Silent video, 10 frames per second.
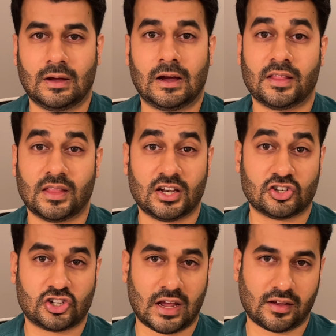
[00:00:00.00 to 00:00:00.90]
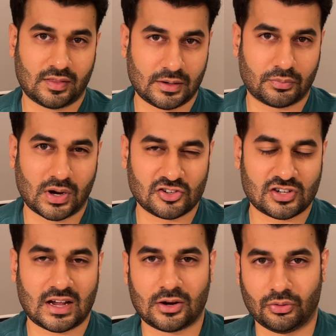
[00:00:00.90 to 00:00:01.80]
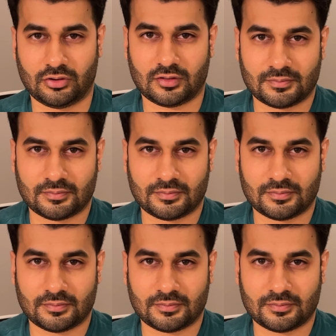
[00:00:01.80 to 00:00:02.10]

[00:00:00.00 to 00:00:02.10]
and then check that branch out.